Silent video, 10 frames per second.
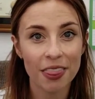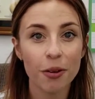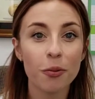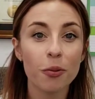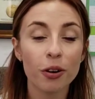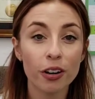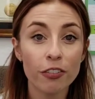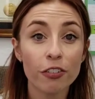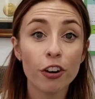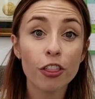The
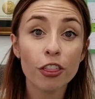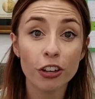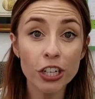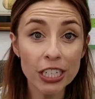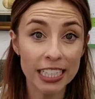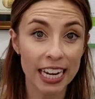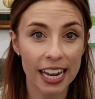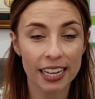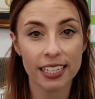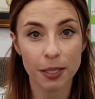word for
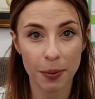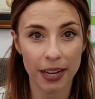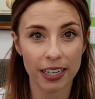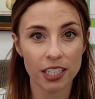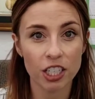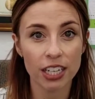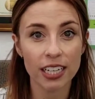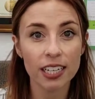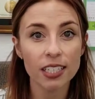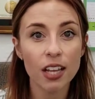Thursday in Spanish
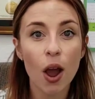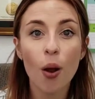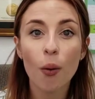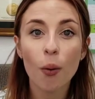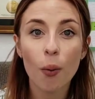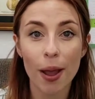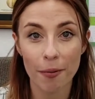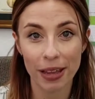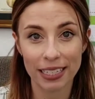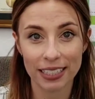is
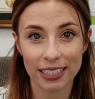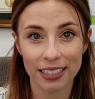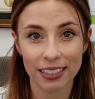jueves.